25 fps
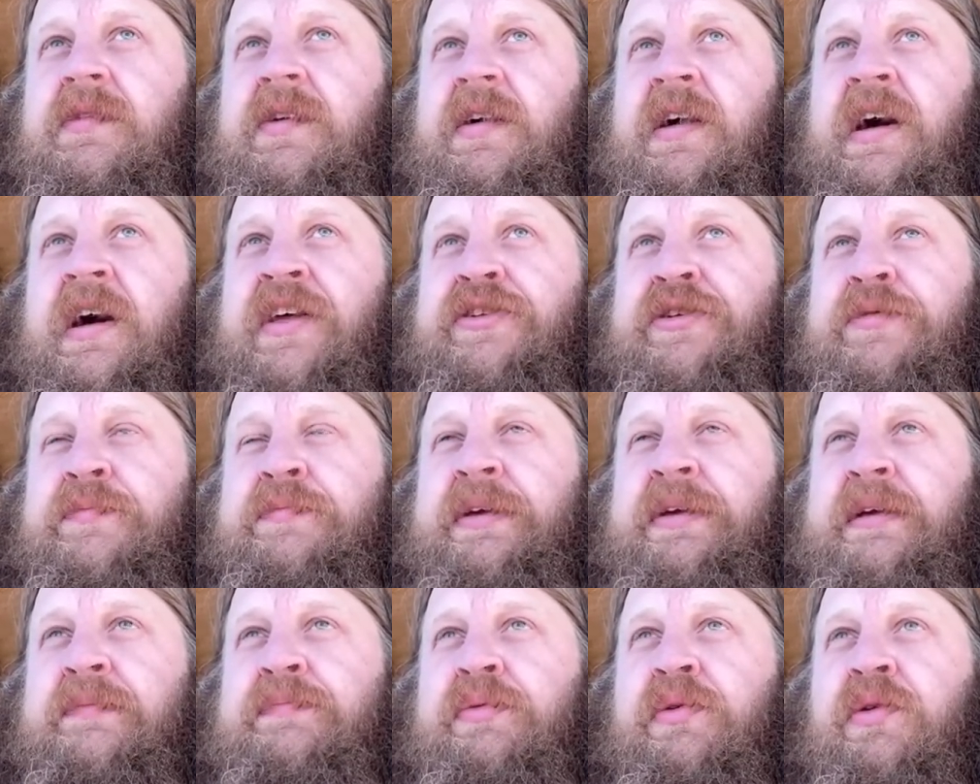other
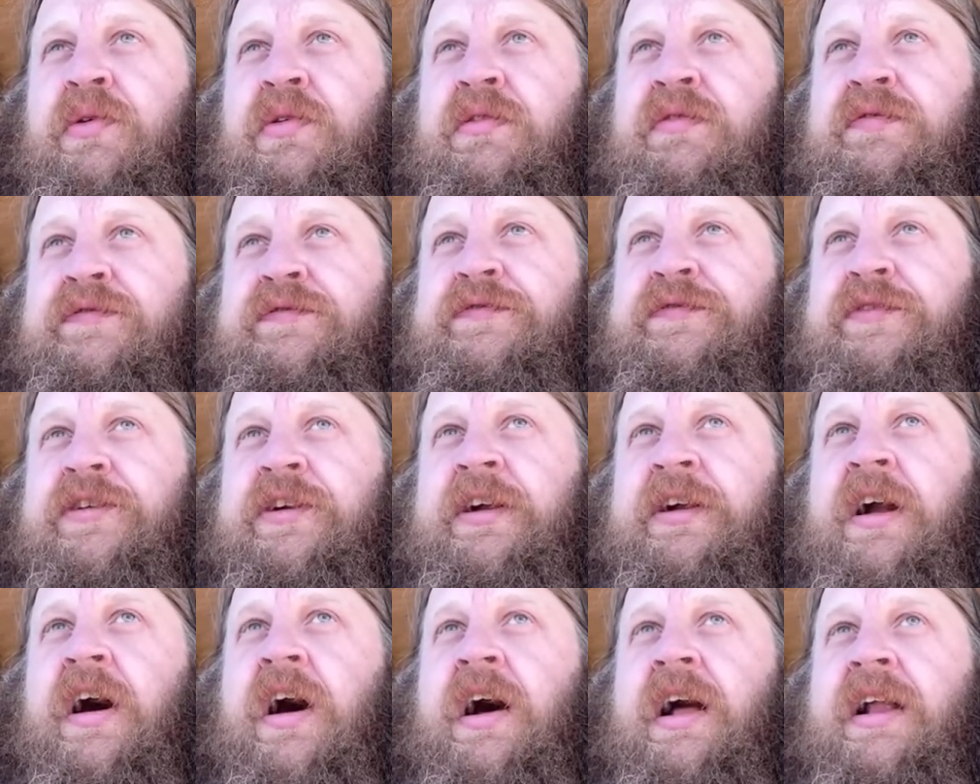people for
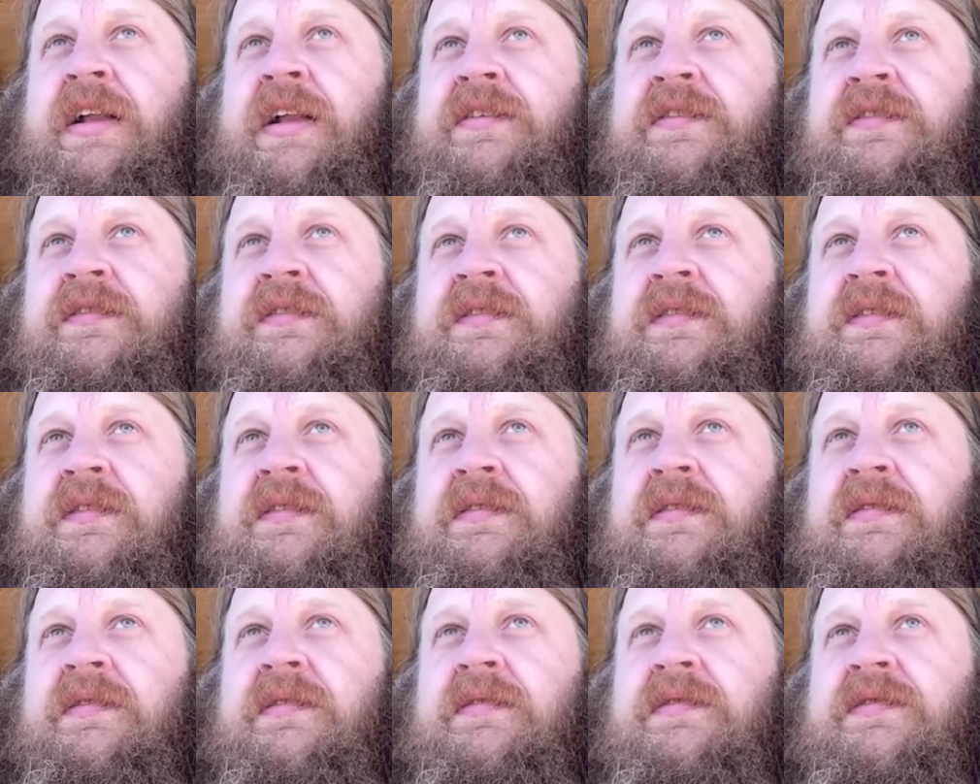not
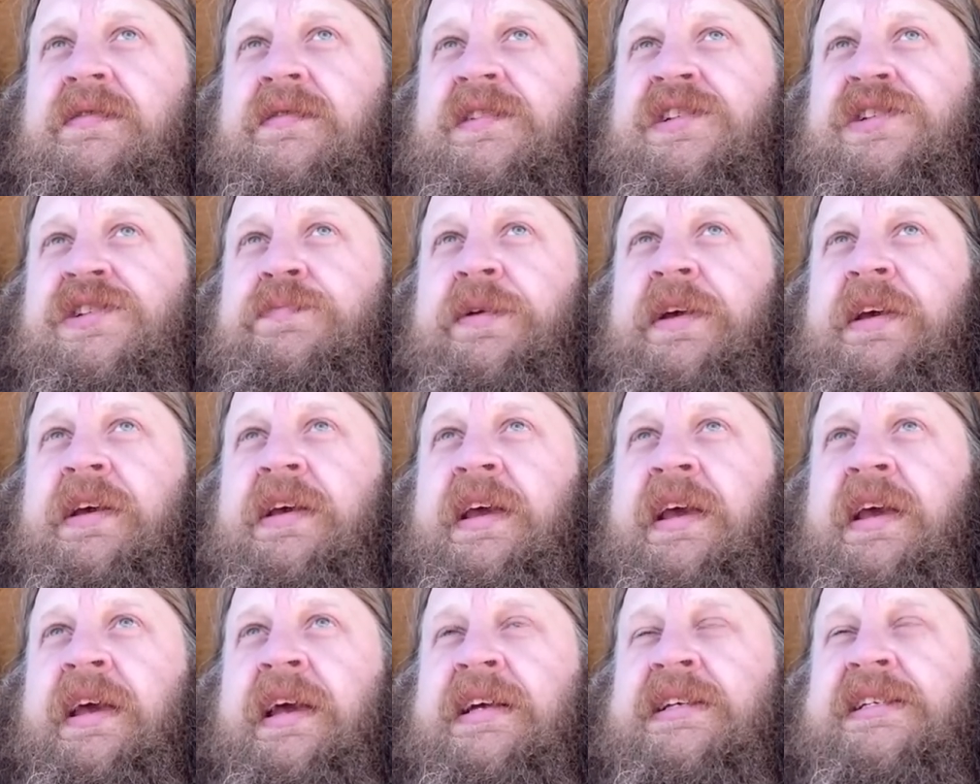
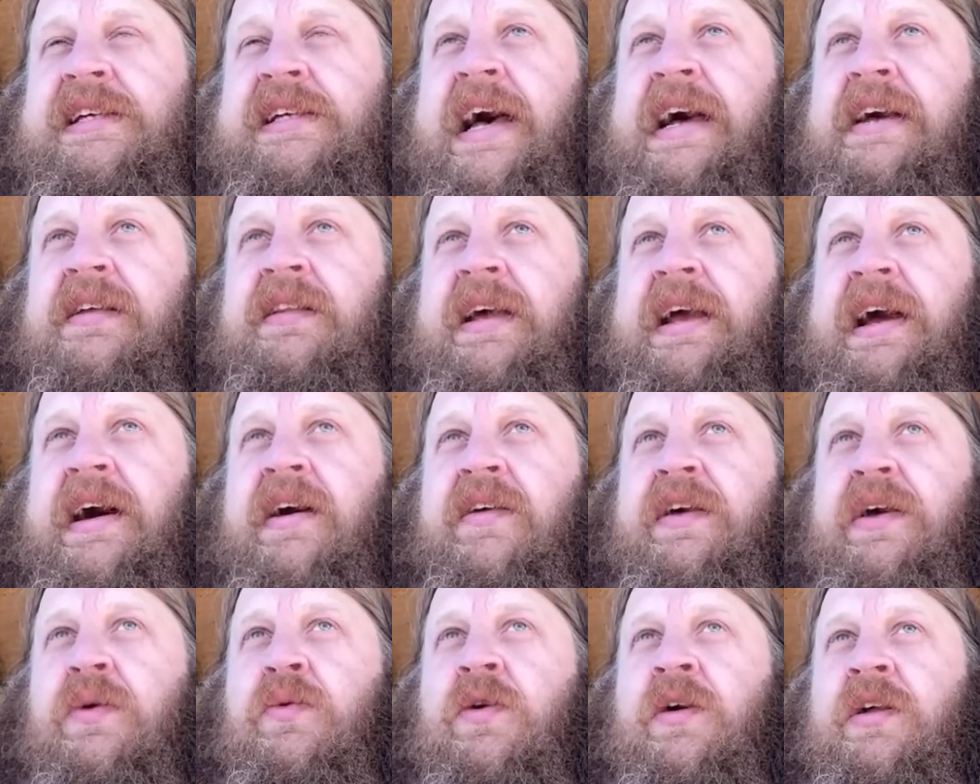speaking exactly how
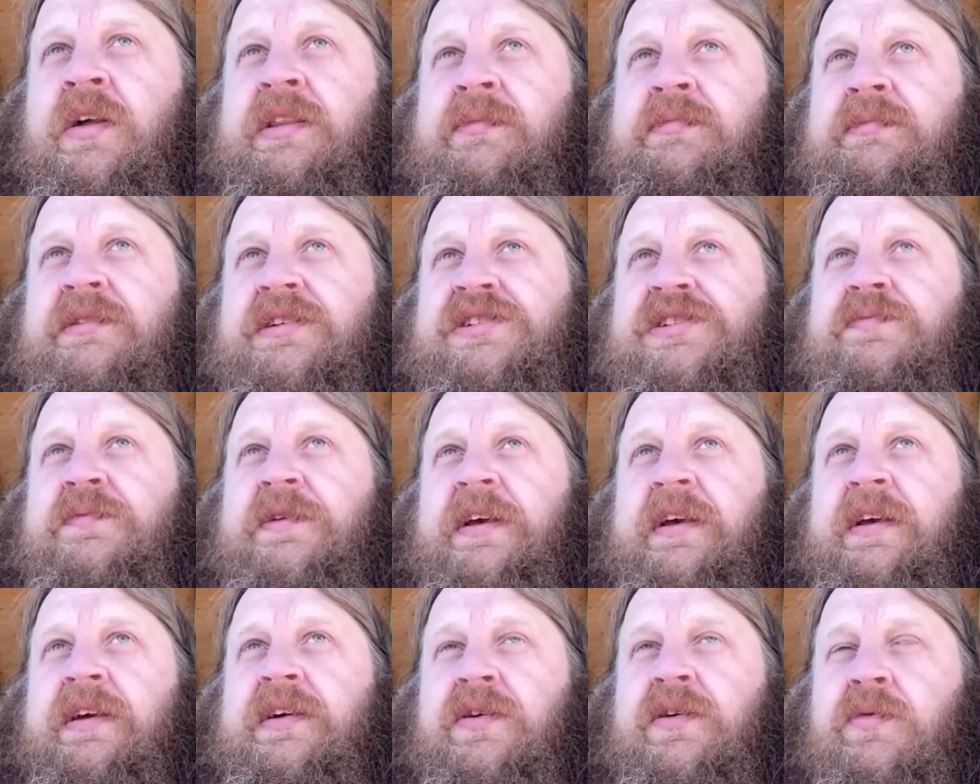they want them to
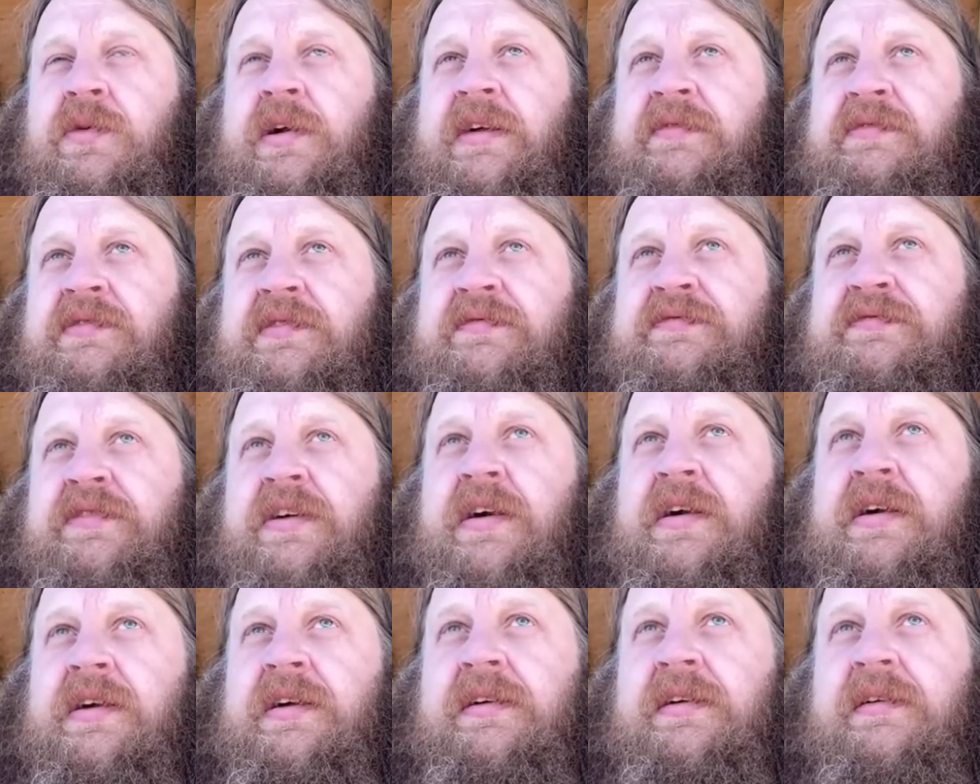speak or whatever the
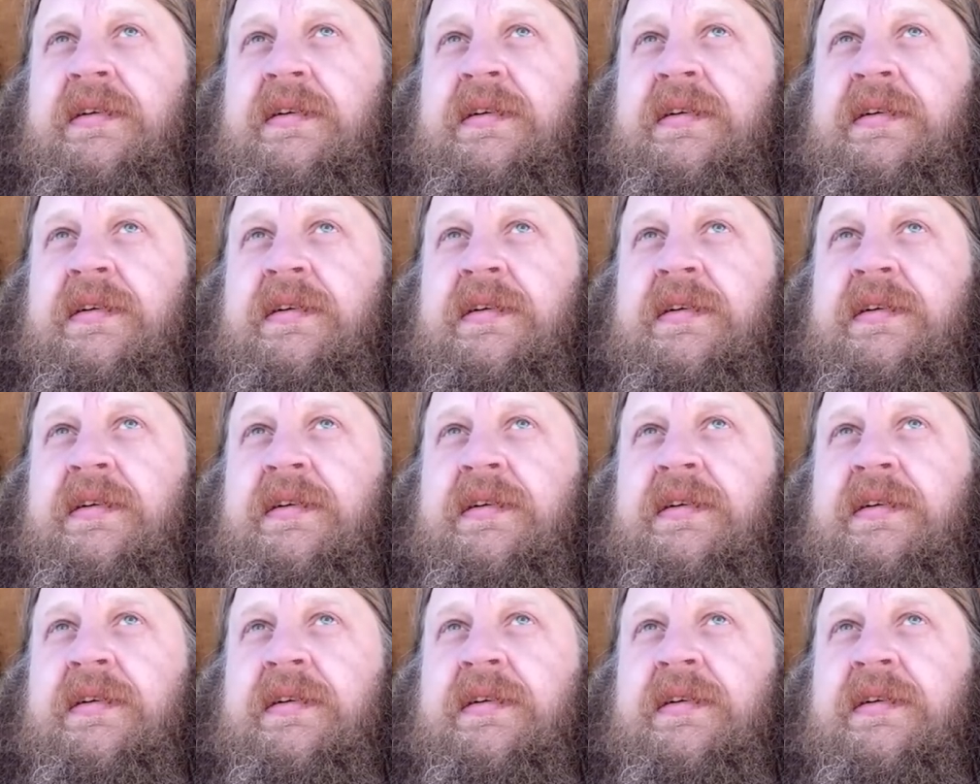fuck.